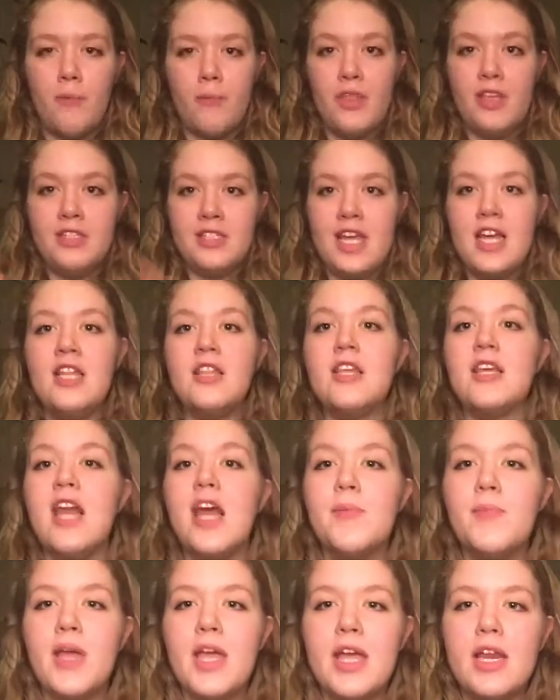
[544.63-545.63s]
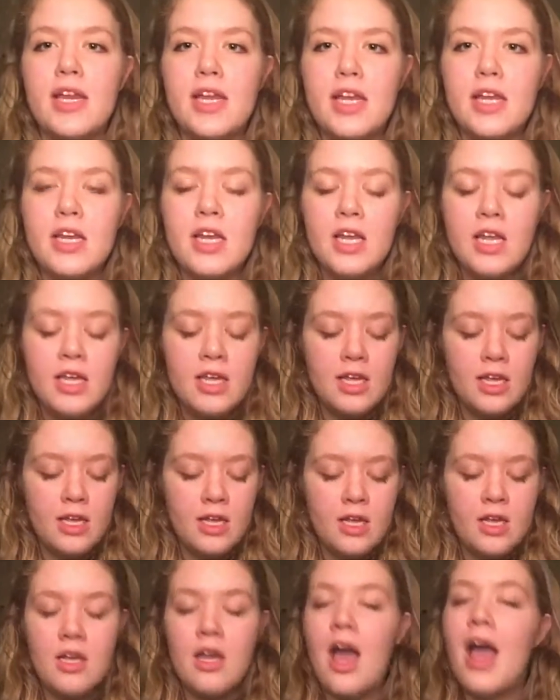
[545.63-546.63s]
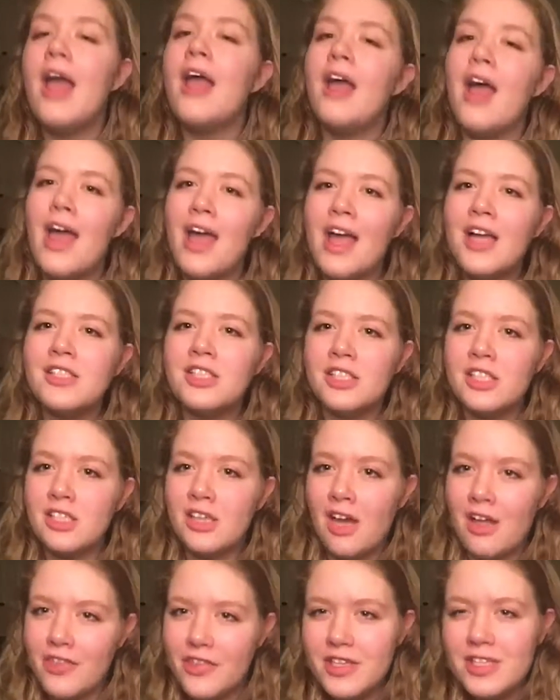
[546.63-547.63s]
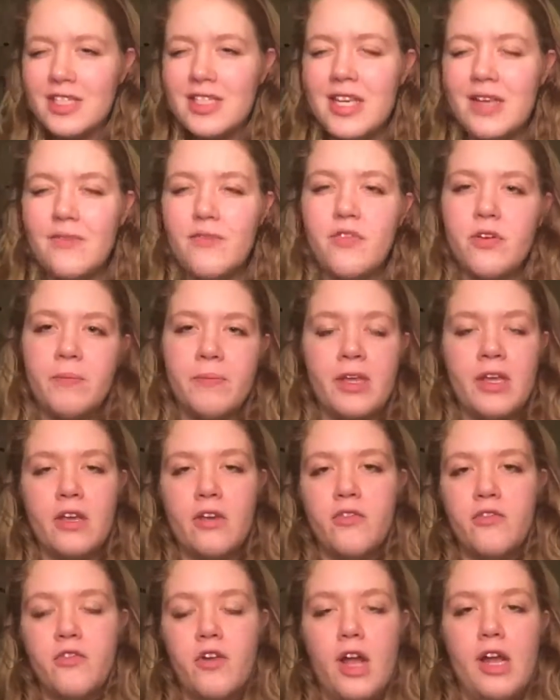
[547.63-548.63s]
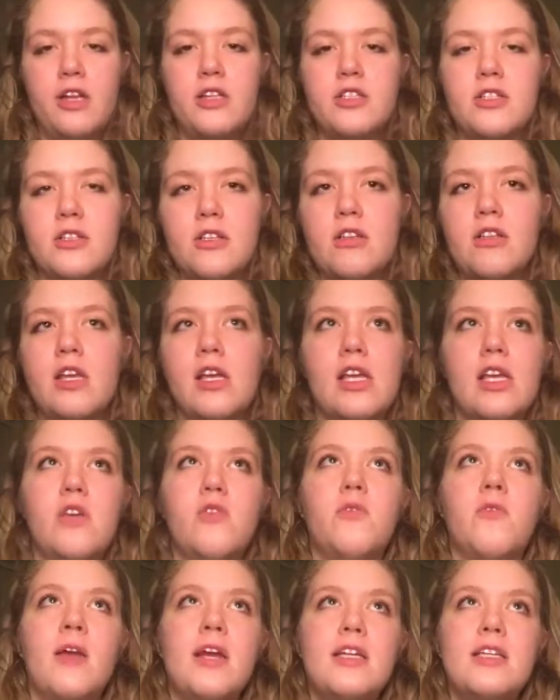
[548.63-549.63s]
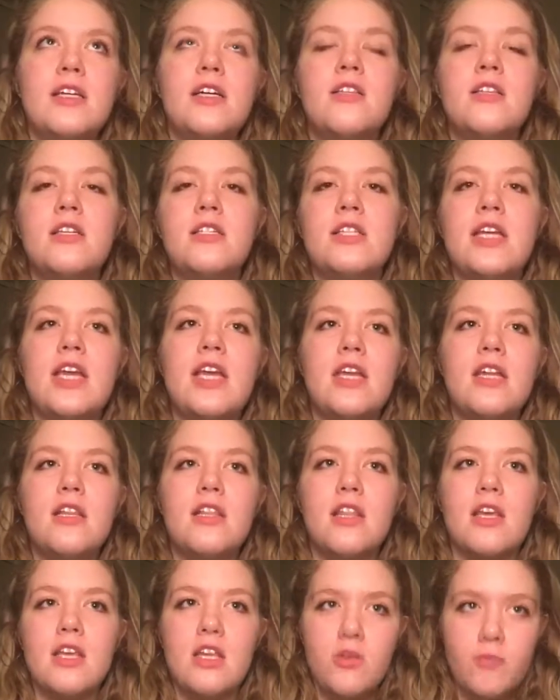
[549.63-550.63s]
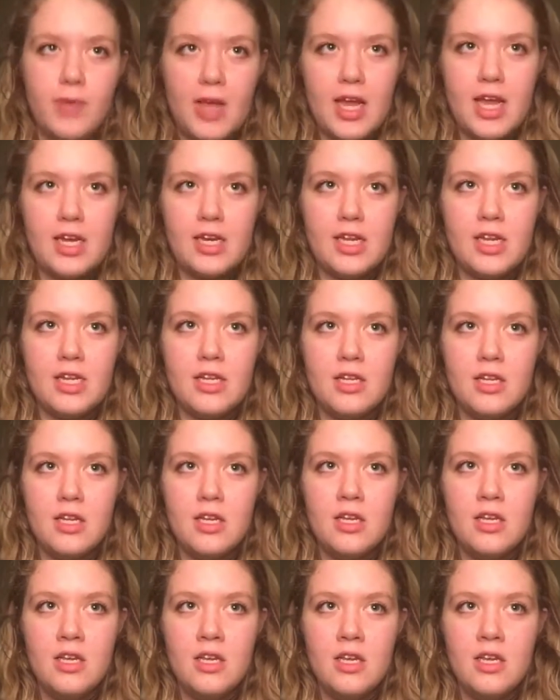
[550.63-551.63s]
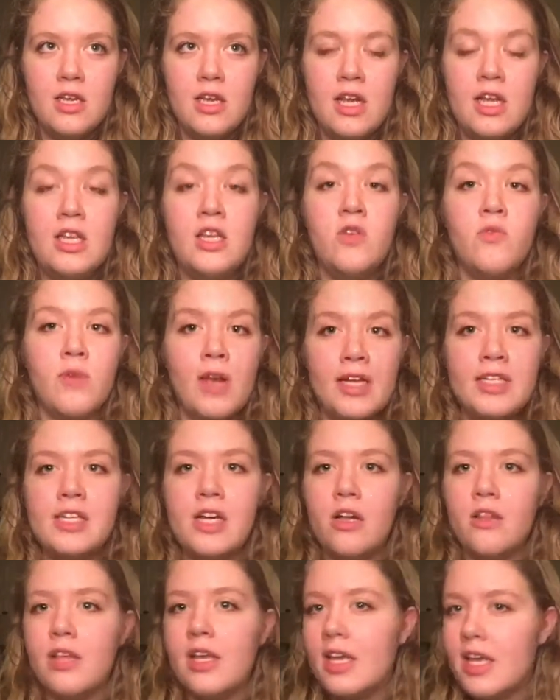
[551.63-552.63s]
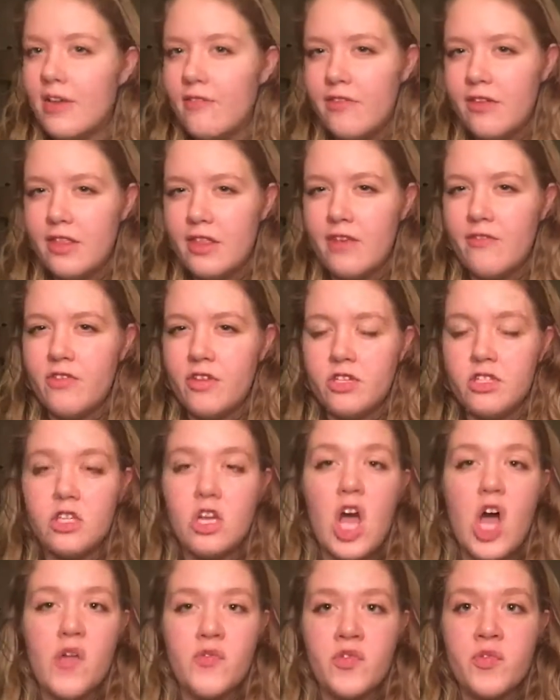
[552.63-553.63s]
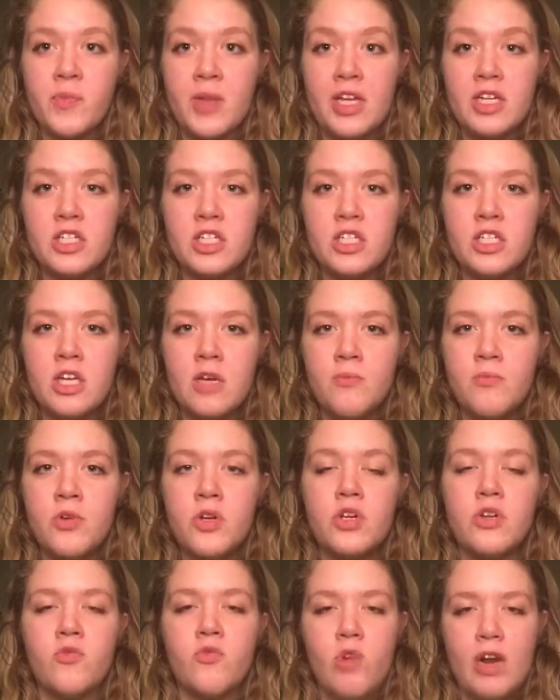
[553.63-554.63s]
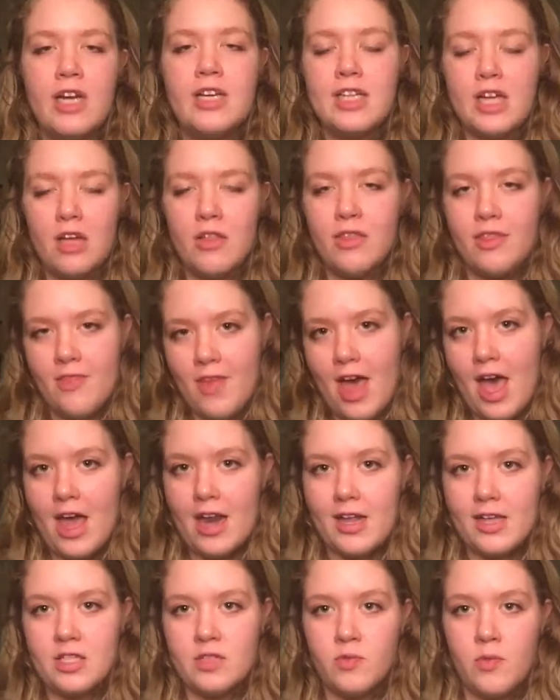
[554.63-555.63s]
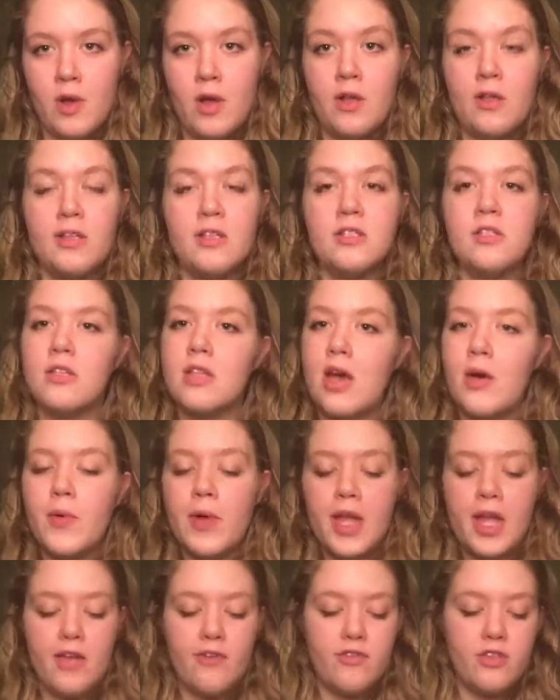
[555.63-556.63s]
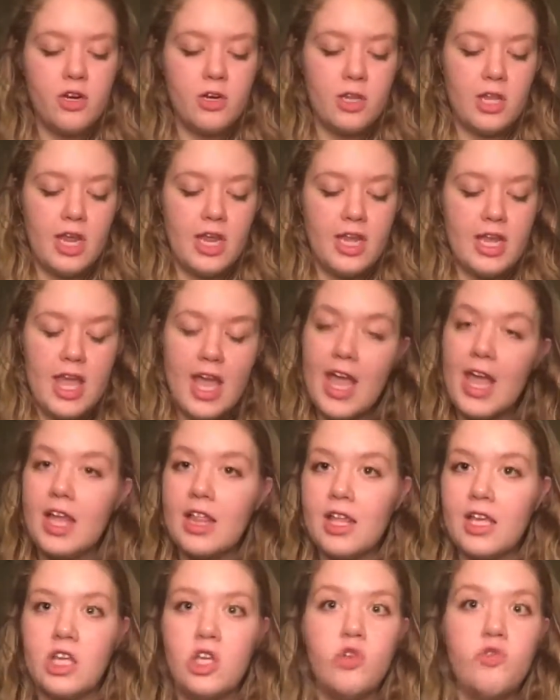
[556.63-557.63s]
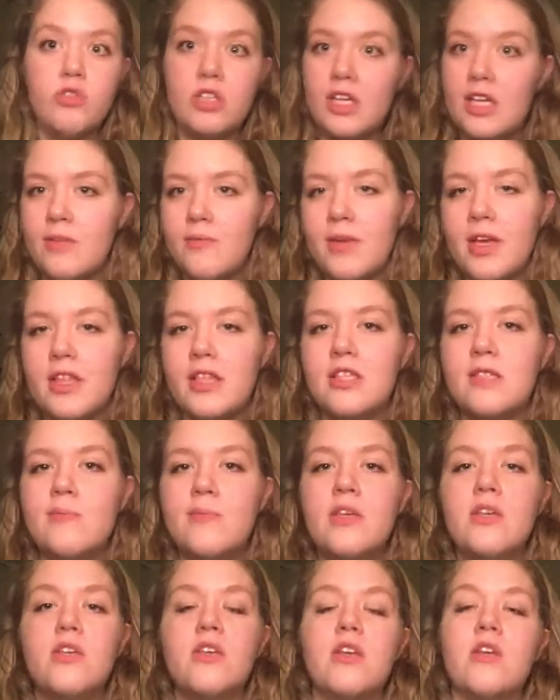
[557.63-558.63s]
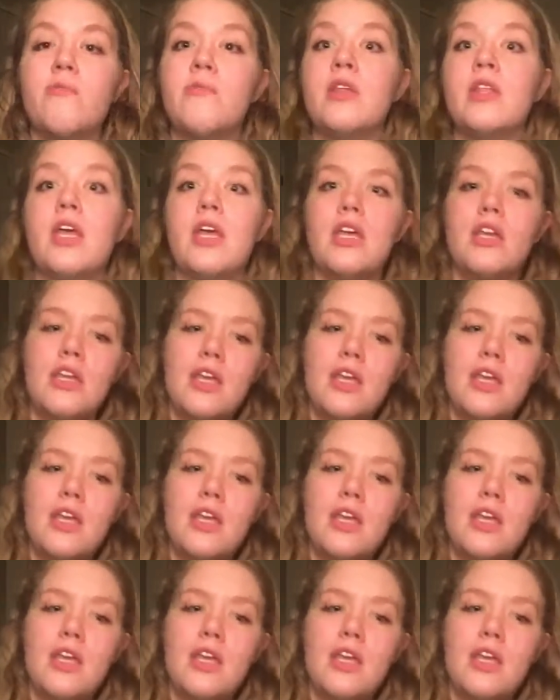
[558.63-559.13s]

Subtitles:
the date that I paid it. I actually got this tip from like a friend. So you write down the date that you paid it, and you write down like if there's a confirmation number, write down that as well. And so that way if they're like, hey, like you didn't pay this bill, you can be like,